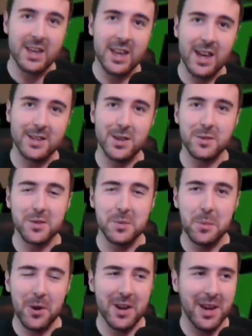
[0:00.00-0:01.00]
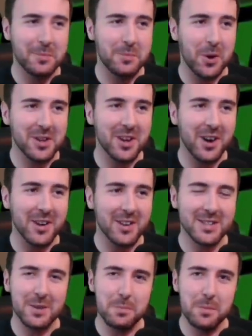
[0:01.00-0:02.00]
you can get yourself some Bonehead
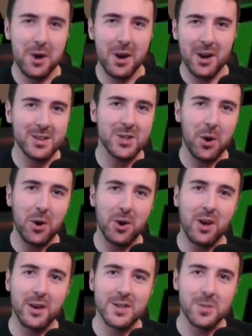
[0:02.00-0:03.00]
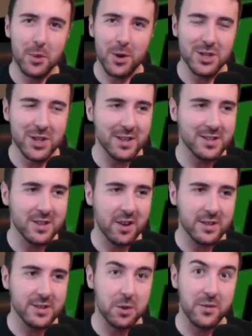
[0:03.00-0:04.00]
podcast merch on our
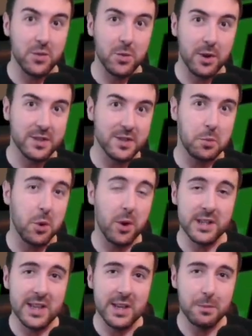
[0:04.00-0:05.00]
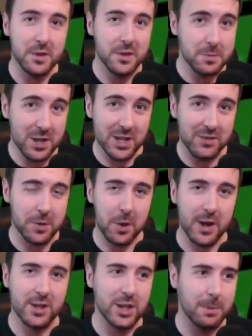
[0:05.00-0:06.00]
Spreadshirt site. So if you want to support a team,
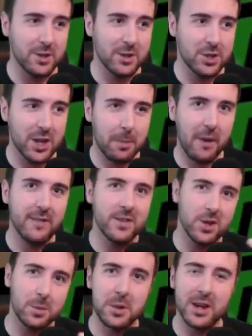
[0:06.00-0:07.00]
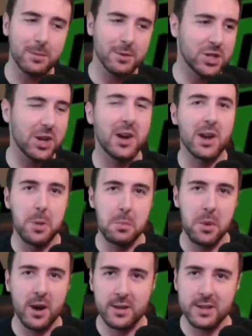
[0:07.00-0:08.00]
especially for the Bonehead Championship, you can pick up a
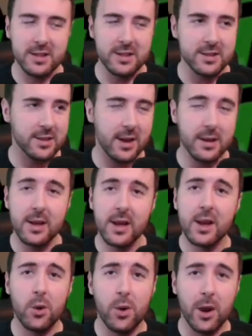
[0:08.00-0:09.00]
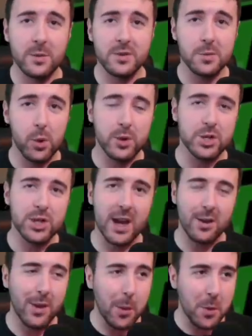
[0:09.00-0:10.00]
shirt, a mug, things like that. It all helps support
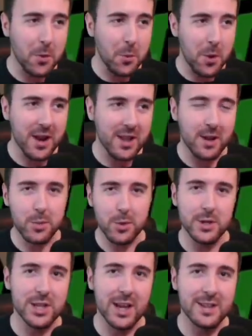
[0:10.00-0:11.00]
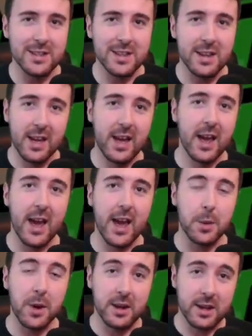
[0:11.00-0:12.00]
the channel, and we really appreciate it.
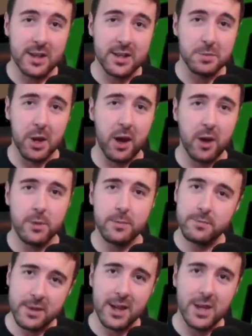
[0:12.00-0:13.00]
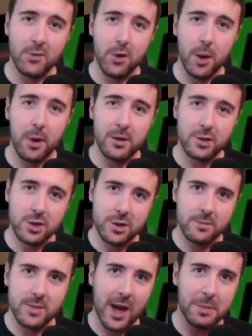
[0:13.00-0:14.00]
Anyway, links below. Thank you very
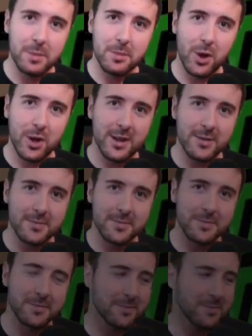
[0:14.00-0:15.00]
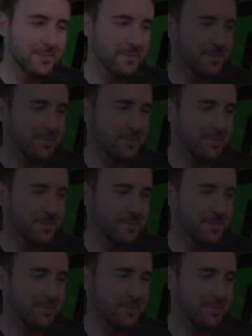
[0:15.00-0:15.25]
much. Happy blocking.